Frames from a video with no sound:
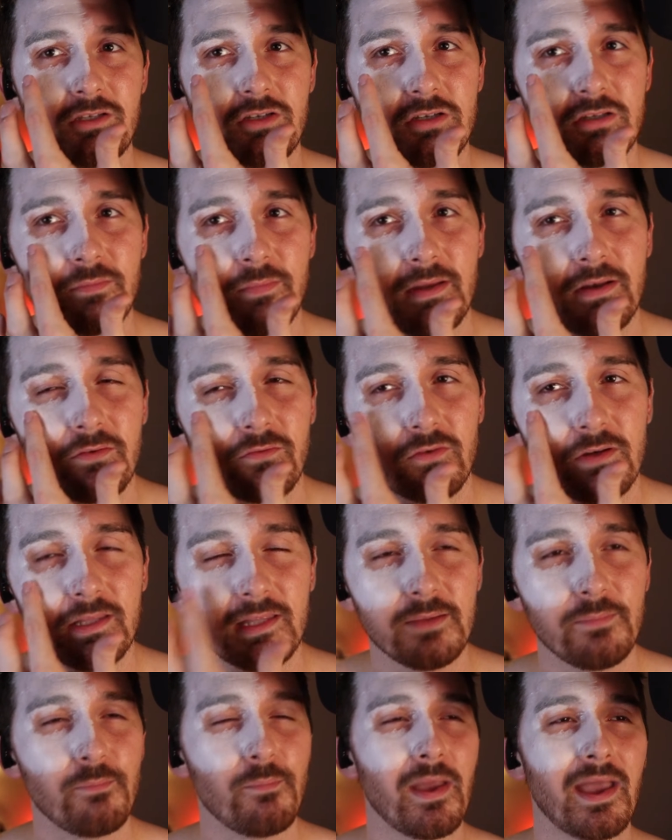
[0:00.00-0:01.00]
just been a
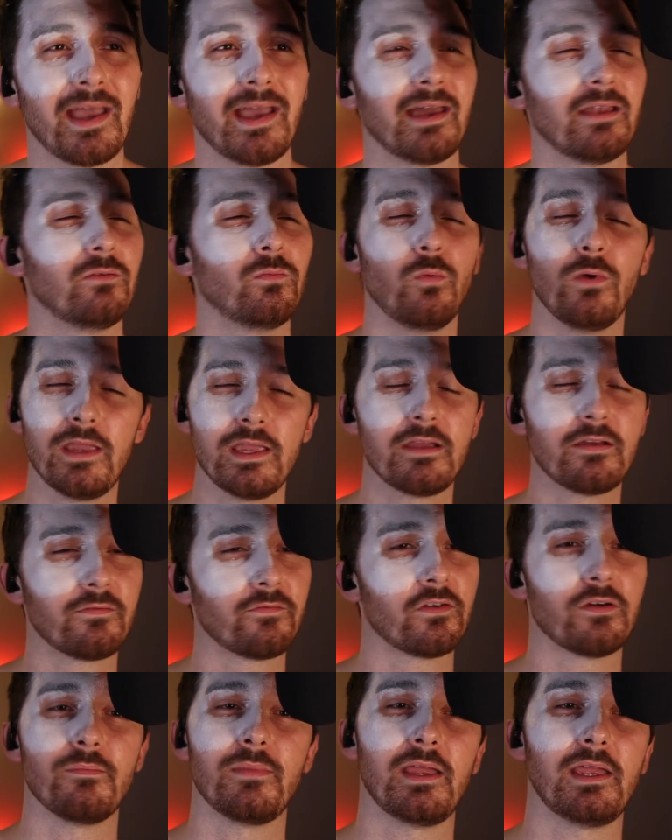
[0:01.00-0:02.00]
really bad week
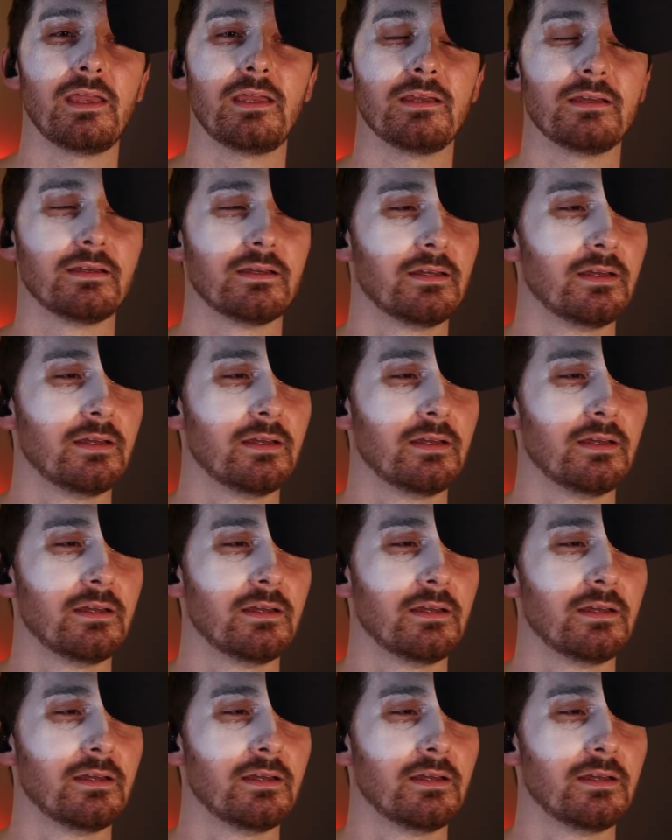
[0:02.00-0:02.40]
for me.